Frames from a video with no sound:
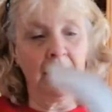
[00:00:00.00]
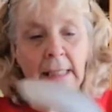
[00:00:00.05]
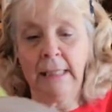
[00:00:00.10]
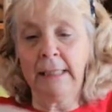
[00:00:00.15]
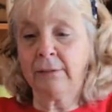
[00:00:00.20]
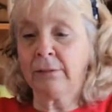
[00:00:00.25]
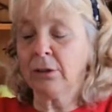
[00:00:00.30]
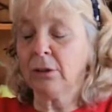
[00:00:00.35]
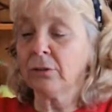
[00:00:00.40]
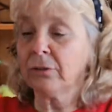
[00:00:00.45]

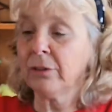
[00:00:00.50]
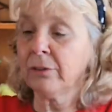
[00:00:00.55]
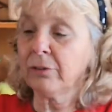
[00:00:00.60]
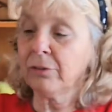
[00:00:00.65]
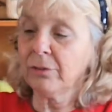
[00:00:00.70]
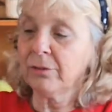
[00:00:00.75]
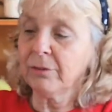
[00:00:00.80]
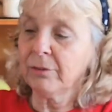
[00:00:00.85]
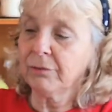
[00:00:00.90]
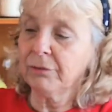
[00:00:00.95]
it's got a
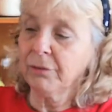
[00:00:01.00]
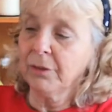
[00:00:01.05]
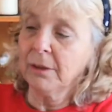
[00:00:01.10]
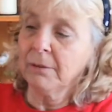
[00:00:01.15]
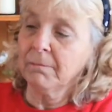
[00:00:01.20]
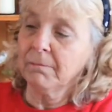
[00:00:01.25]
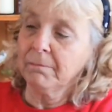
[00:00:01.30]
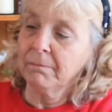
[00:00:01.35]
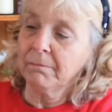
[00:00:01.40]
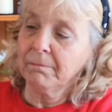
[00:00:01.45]
sort of
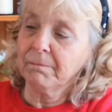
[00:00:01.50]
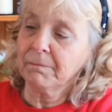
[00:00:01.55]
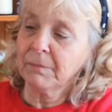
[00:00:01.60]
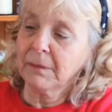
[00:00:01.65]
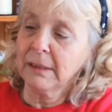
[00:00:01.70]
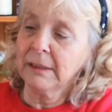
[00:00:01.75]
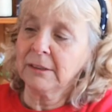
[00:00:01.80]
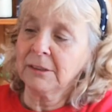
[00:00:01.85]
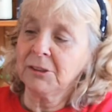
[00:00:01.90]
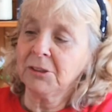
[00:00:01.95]

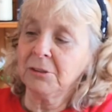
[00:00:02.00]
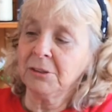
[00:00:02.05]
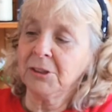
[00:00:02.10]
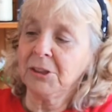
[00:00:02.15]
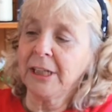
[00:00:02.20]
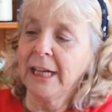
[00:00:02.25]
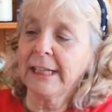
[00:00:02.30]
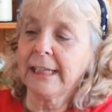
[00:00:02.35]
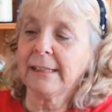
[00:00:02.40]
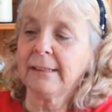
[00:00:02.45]

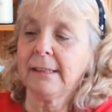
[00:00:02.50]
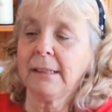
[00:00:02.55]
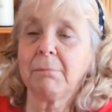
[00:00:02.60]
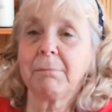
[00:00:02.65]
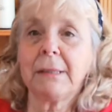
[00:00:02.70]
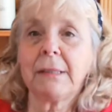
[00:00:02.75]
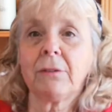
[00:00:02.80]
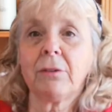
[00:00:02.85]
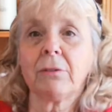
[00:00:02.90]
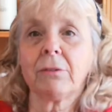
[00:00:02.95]
jaggedy
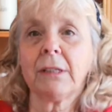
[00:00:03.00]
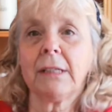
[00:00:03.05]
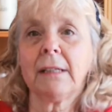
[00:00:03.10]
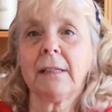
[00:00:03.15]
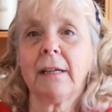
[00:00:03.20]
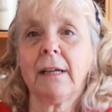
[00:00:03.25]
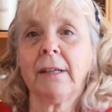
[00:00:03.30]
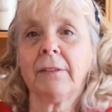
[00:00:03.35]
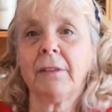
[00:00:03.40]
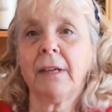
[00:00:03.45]
bit on it
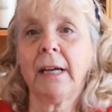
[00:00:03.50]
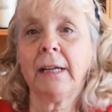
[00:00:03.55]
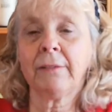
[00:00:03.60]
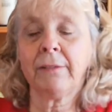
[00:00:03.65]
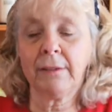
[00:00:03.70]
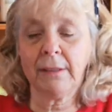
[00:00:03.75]
like that,